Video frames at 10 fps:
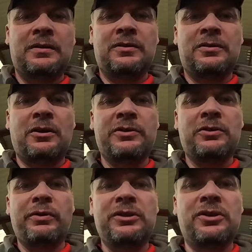so it's
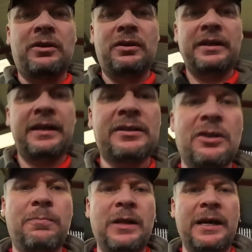original. That's
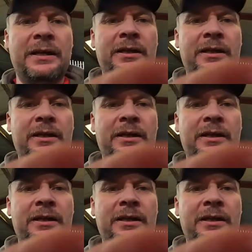the plan